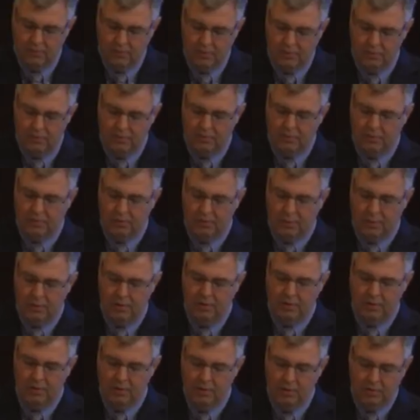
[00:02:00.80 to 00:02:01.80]
there's
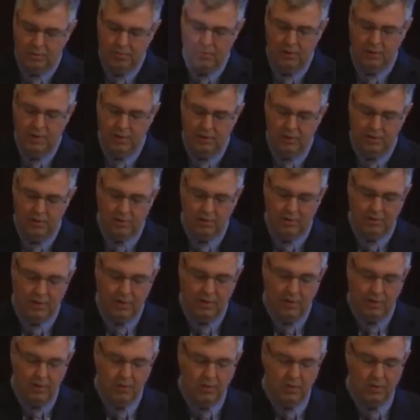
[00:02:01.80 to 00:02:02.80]
$23
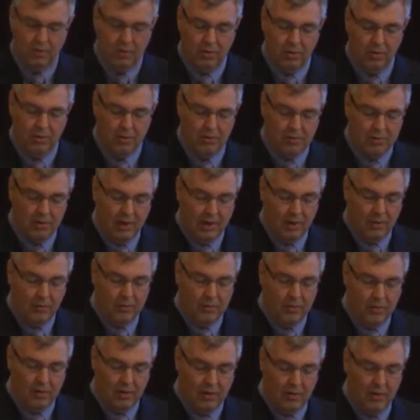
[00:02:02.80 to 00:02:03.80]
trillion
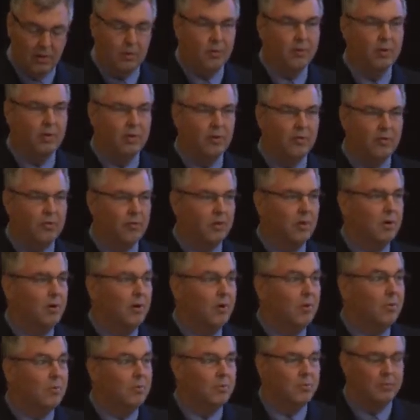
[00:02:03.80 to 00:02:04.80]
out there looking for a
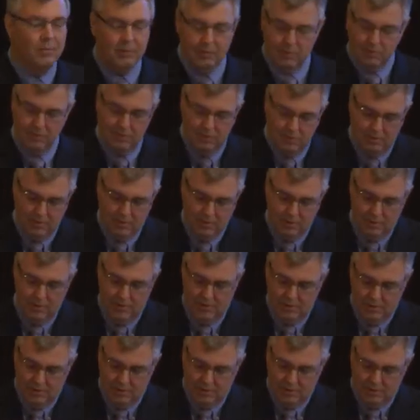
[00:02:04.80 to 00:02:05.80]
home.
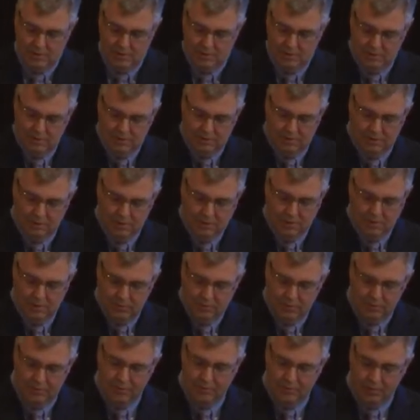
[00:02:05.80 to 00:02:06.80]
Doesn't
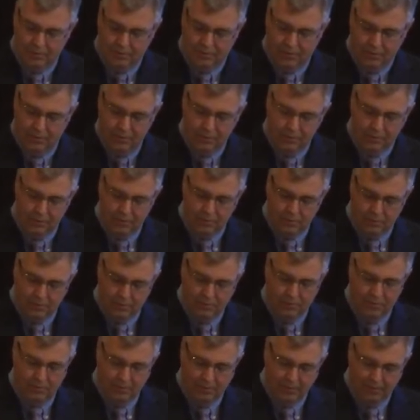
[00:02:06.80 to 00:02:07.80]
sound too difficult to
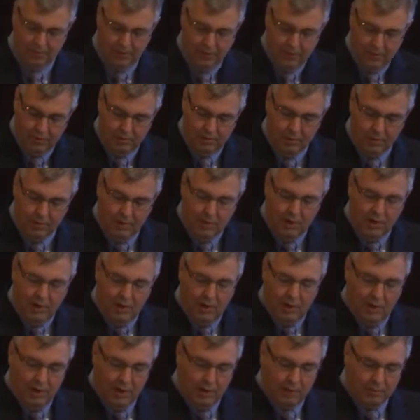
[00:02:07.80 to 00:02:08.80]
find.
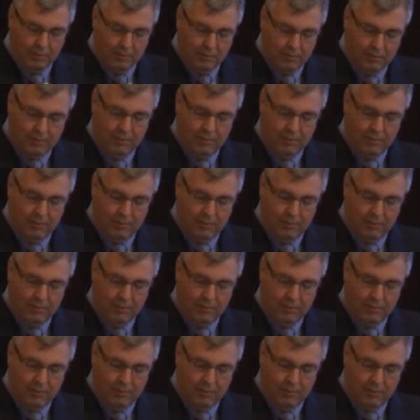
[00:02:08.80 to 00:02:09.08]
And